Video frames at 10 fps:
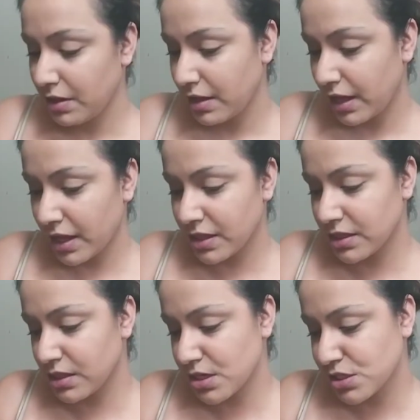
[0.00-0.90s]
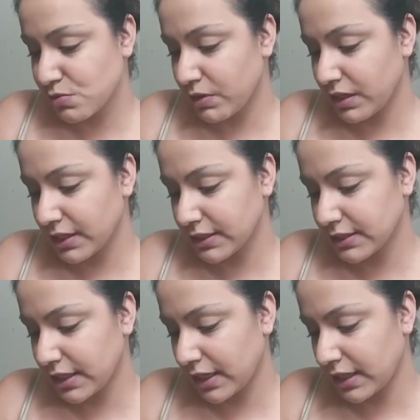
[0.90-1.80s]
And this one
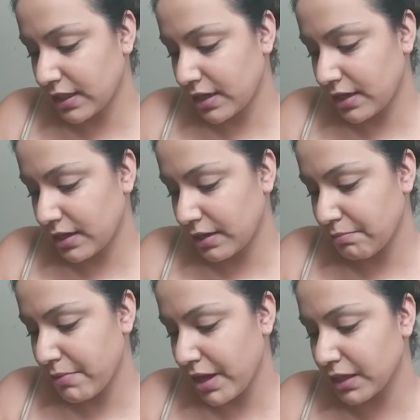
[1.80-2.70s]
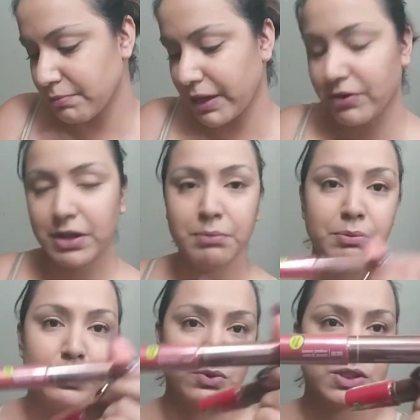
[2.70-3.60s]
is in the Mulberry
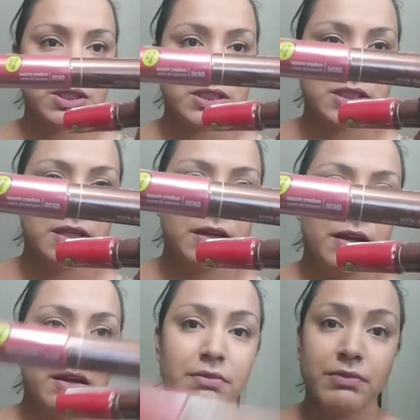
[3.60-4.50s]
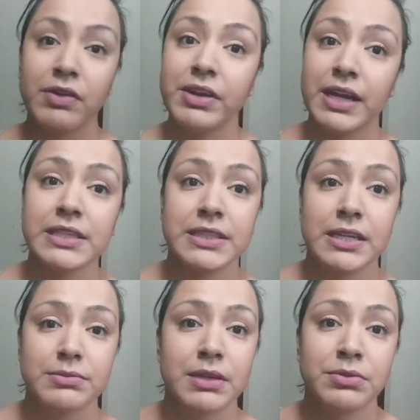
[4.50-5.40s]
Mousse. Very nice
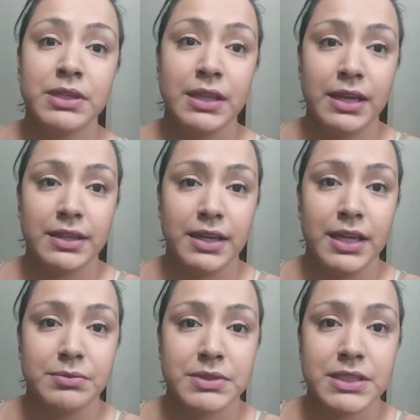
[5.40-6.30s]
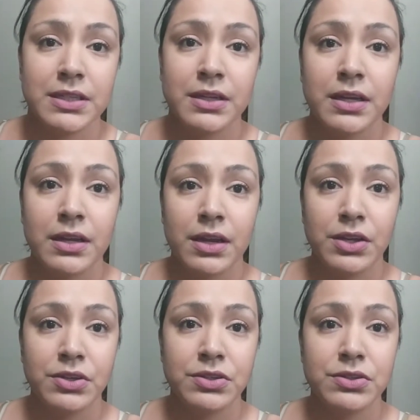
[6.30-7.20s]
names. I really like the names.
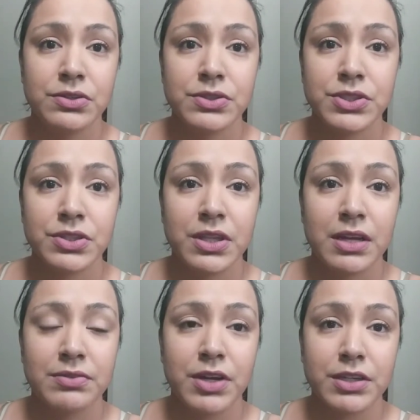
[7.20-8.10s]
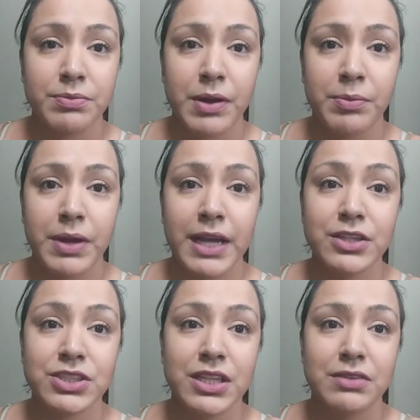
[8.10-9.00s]
You used to love Dr. Pepper. I
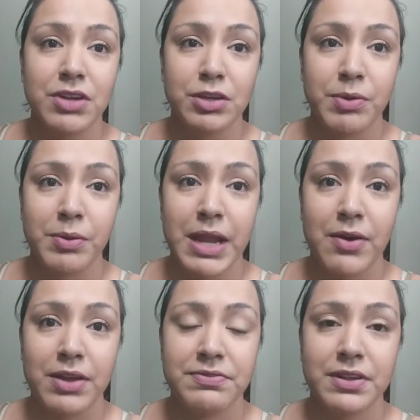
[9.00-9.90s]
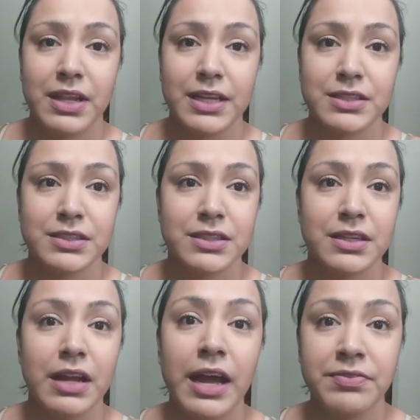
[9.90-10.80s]
used to love Dr. Pepper. Now I feel like
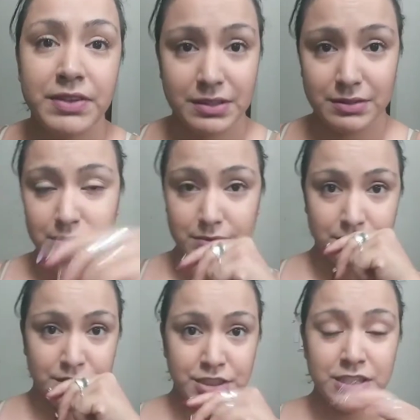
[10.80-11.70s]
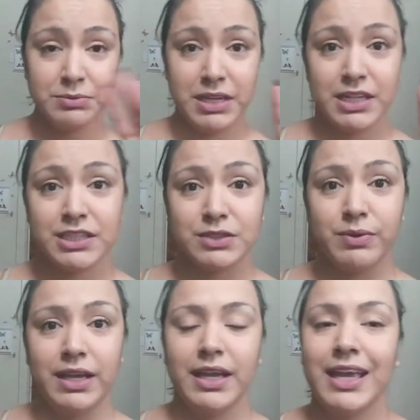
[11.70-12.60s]
I feel excuse me, it's
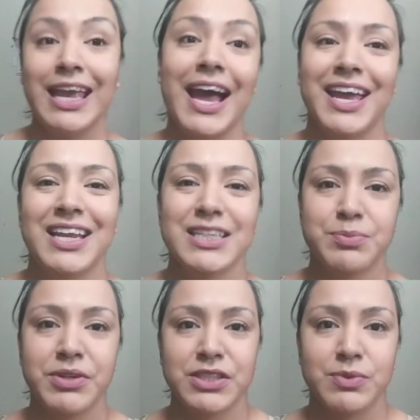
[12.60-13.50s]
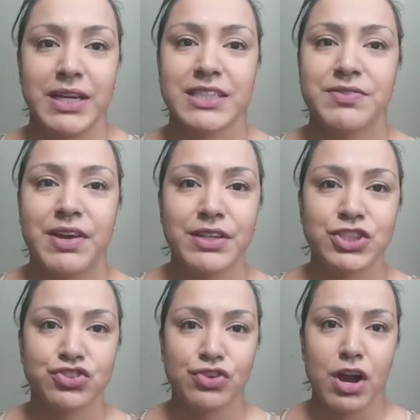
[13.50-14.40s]
sweet. Yeah, it is pretty sweet. It's very
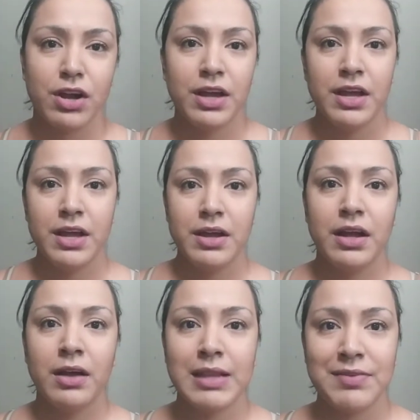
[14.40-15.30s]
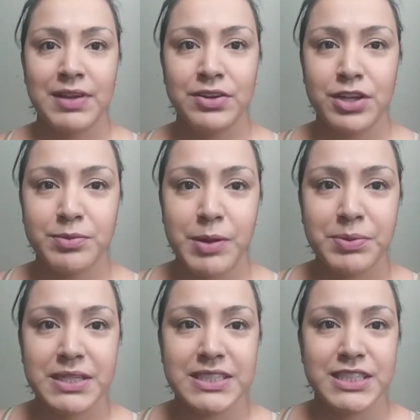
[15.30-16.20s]
strong. Um, for forgot Dr.
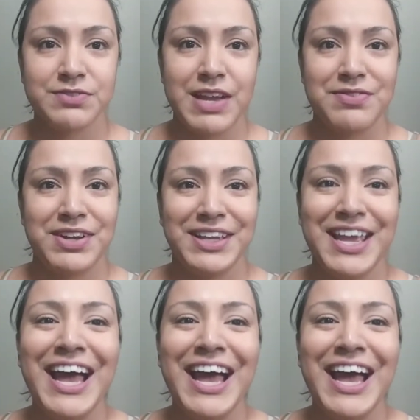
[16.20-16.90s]
Pepper is his favorite.